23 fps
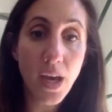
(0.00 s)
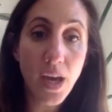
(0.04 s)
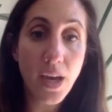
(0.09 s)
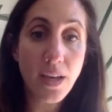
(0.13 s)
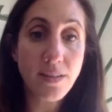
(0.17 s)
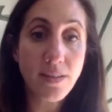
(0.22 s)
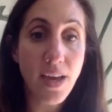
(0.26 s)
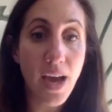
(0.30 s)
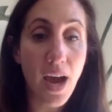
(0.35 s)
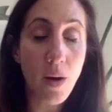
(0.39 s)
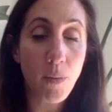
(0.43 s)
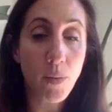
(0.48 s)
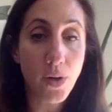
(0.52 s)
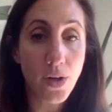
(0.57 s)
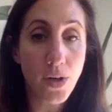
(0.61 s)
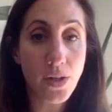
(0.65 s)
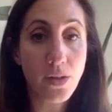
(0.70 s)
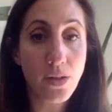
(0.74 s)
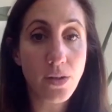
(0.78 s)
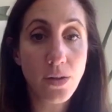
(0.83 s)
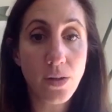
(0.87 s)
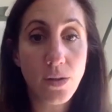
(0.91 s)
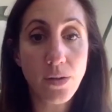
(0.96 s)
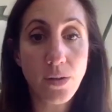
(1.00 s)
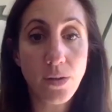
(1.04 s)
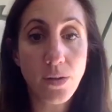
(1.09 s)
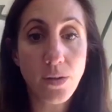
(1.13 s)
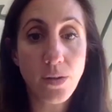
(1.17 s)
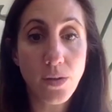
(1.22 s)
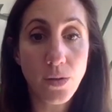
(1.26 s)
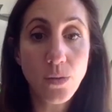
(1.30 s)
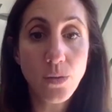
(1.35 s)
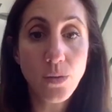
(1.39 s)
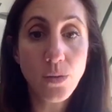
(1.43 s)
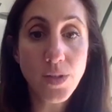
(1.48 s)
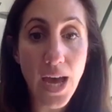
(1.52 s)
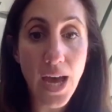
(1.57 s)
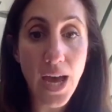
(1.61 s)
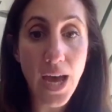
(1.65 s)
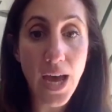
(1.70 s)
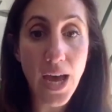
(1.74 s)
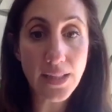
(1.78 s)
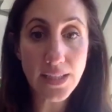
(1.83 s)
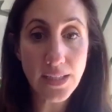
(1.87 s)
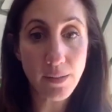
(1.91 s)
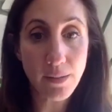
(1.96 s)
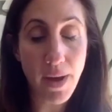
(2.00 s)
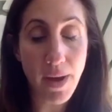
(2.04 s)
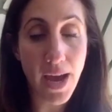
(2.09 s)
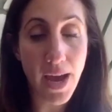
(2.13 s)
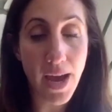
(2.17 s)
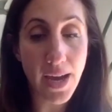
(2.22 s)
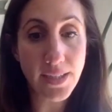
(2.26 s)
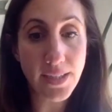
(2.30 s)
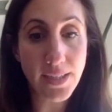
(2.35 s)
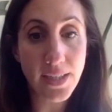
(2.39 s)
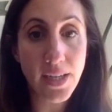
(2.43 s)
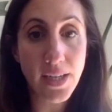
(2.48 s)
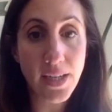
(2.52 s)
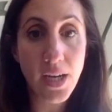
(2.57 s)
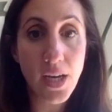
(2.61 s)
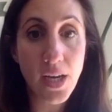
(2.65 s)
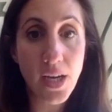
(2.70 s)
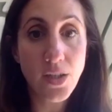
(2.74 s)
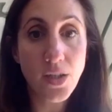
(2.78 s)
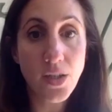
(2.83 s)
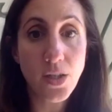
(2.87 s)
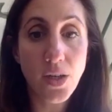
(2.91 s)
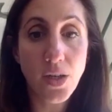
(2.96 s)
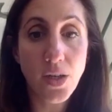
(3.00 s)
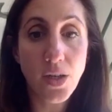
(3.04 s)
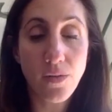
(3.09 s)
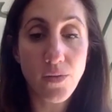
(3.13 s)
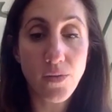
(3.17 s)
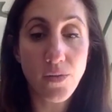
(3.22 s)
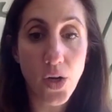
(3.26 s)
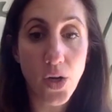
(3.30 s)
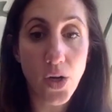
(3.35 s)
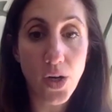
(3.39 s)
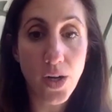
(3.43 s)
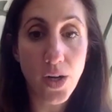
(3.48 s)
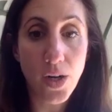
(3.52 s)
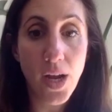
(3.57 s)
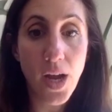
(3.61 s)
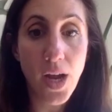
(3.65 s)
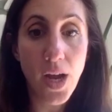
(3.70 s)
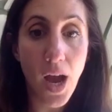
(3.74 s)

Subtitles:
is how we're going to use that lead magnet to convert